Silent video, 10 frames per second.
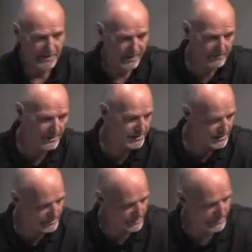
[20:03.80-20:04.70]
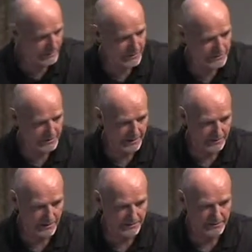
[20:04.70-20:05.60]
it means to speak closely
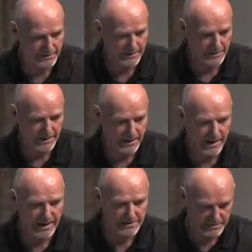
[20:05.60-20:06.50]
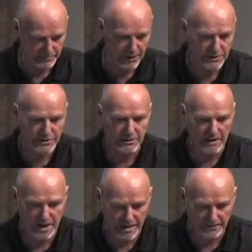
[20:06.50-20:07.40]
with. Uh, it's a picture
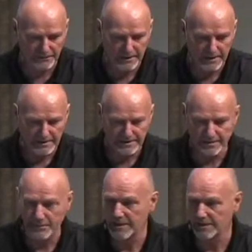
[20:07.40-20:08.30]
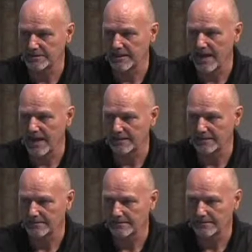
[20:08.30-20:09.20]
of someone has died.
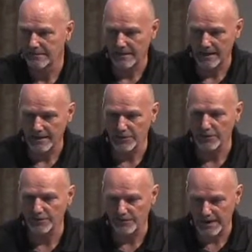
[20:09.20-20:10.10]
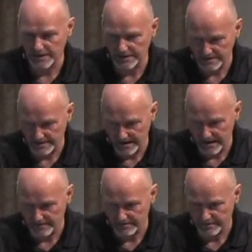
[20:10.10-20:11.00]
Uh, your friend is
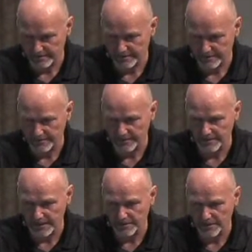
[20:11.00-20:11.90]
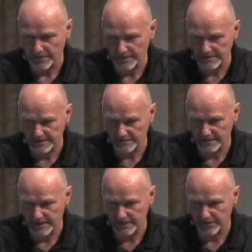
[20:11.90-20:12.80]
there. It's someone they know. It's someone
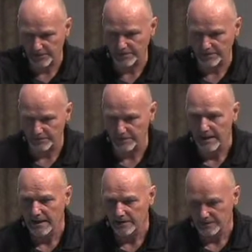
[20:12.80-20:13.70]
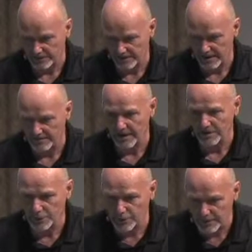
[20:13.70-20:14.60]
they close to, to them.
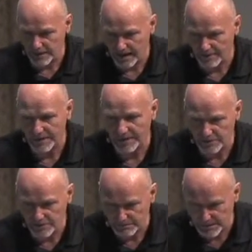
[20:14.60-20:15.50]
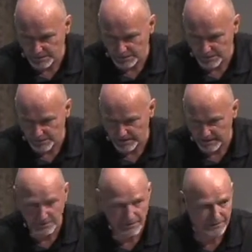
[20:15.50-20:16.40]
And you come and you speak closely
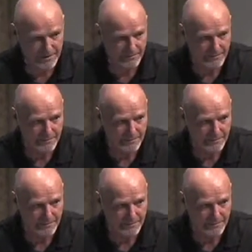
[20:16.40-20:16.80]
with them.